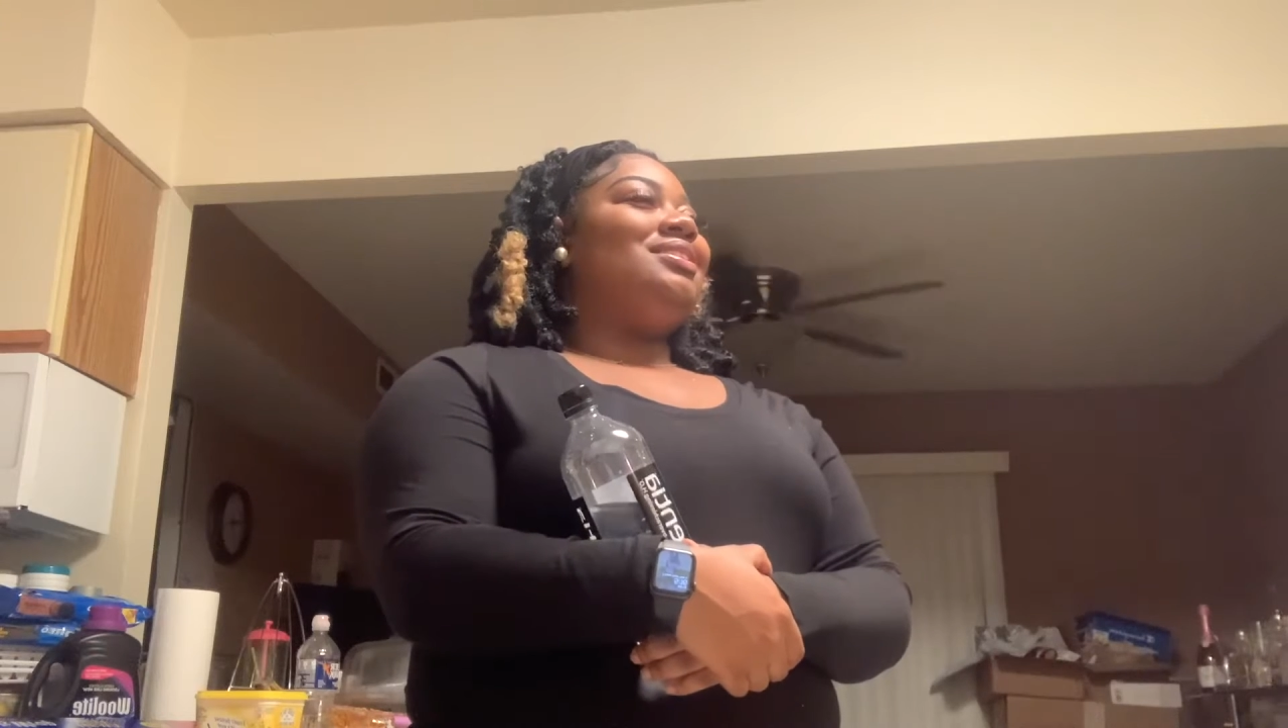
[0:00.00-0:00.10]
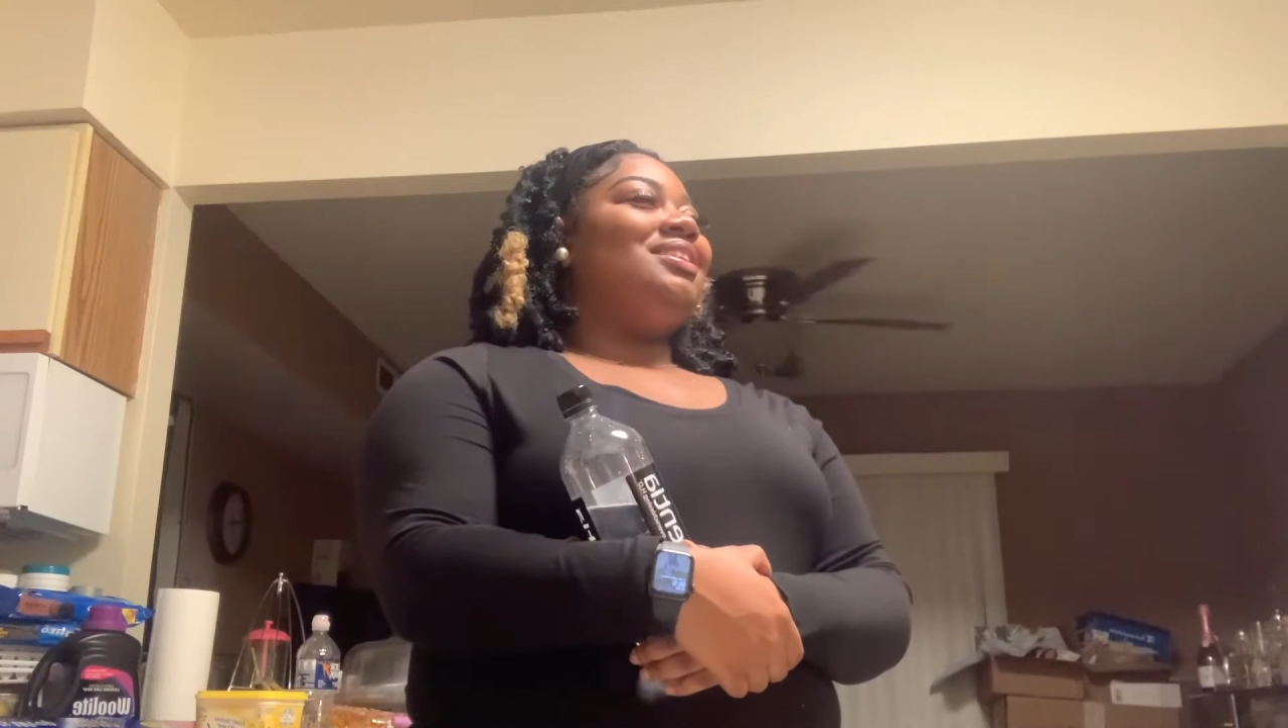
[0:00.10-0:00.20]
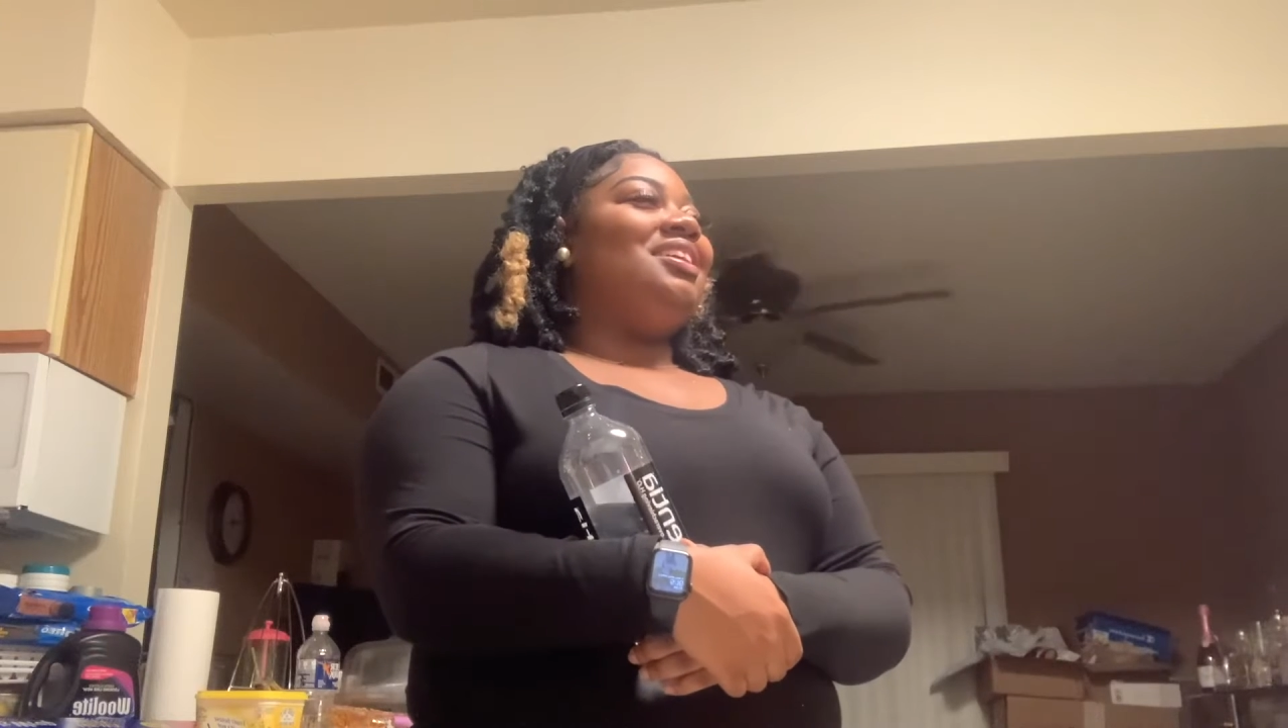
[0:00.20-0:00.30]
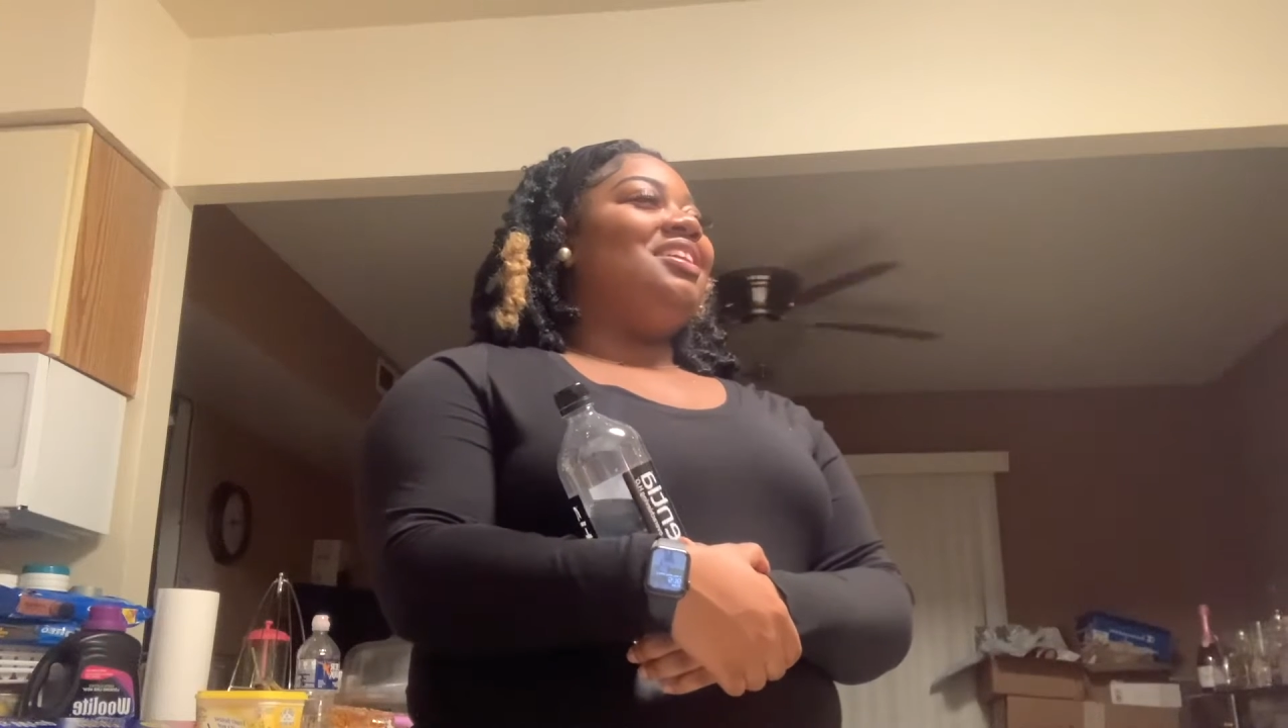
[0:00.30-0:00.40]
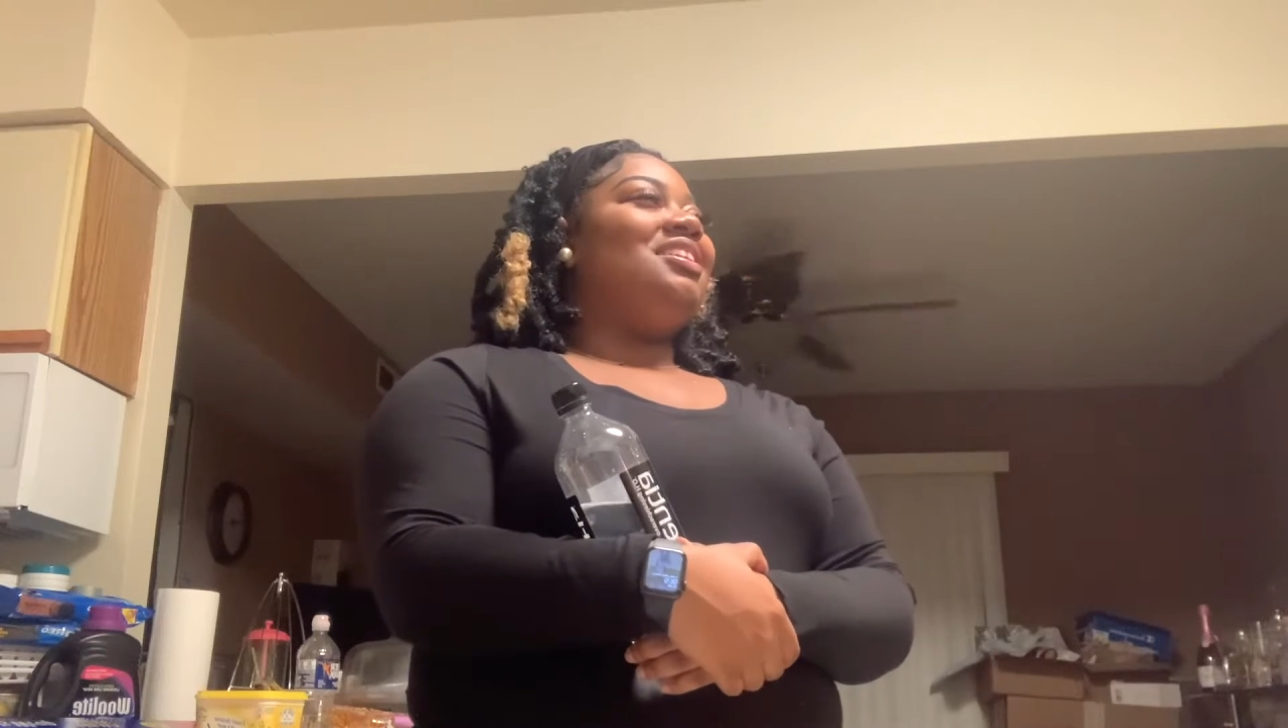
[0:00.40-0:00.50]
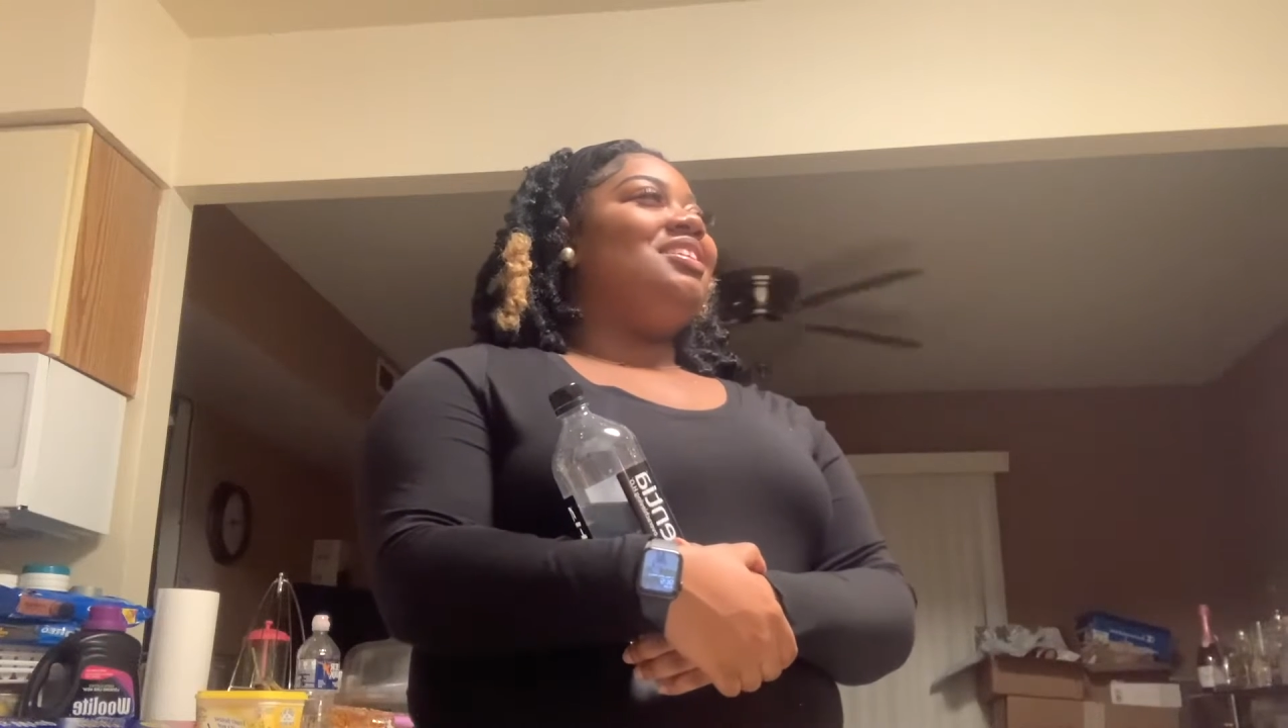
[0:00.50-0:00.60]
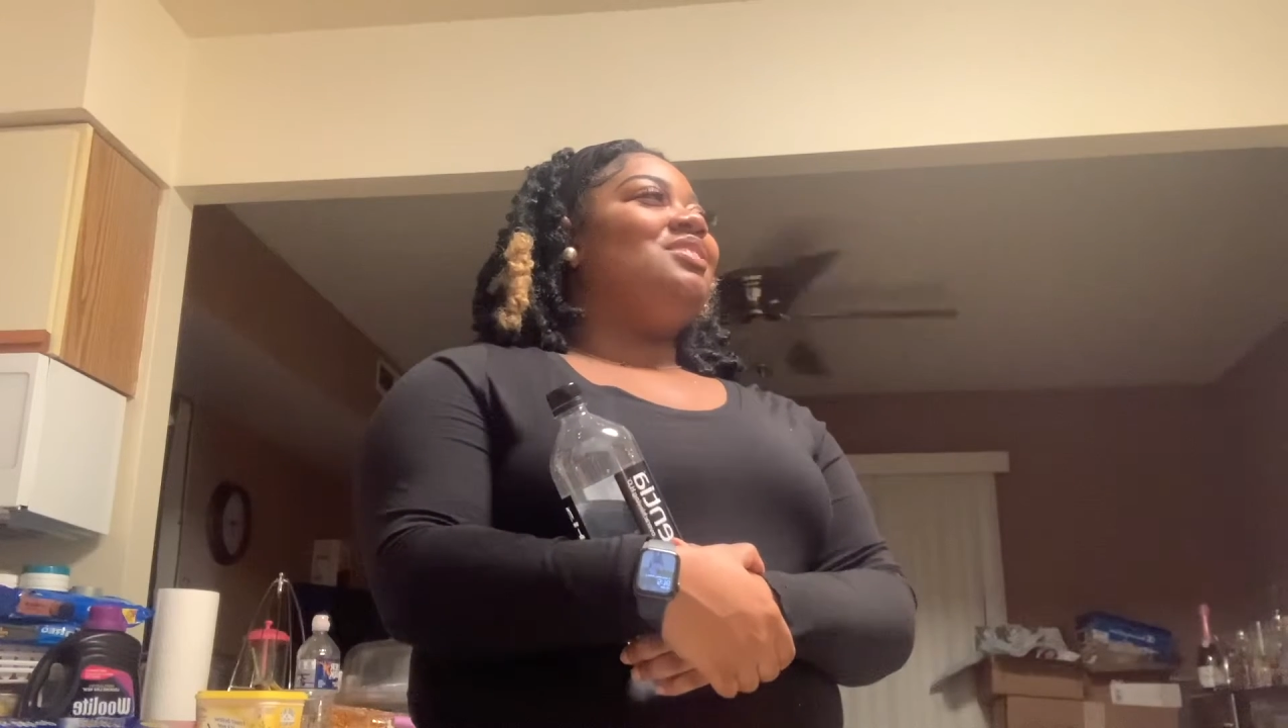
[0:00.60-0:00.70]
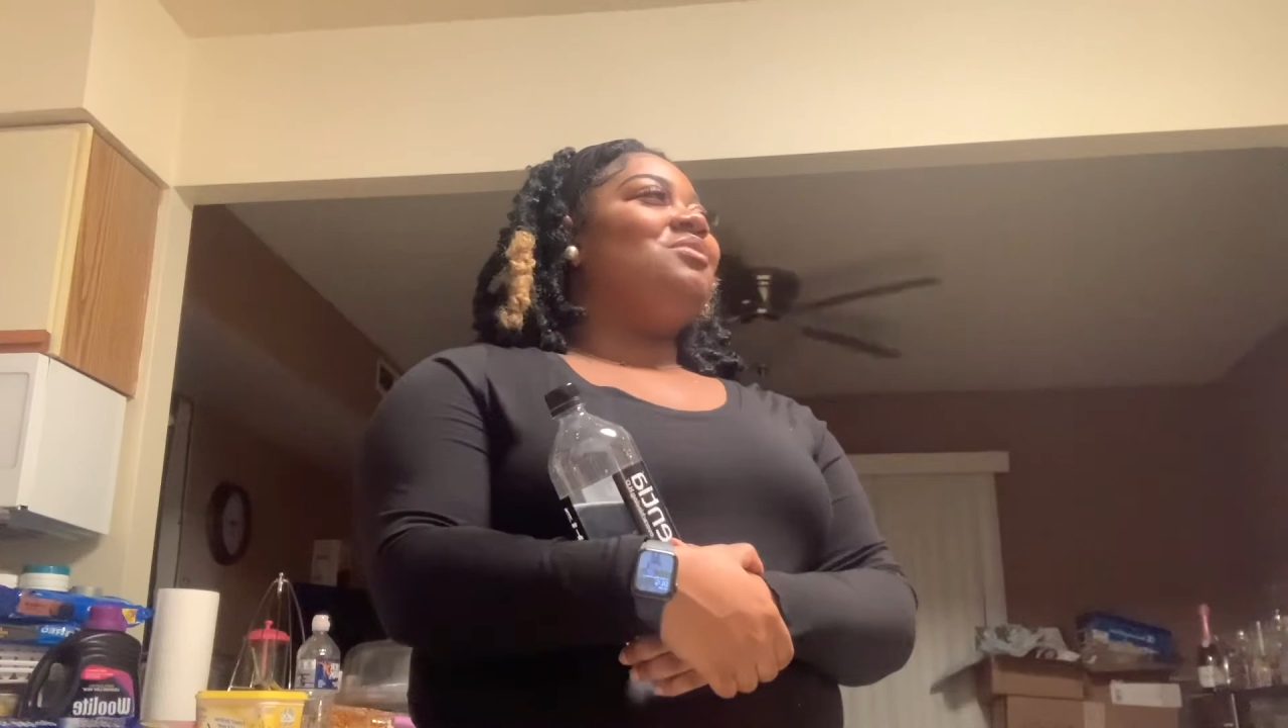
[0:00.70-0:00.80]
yeah, that's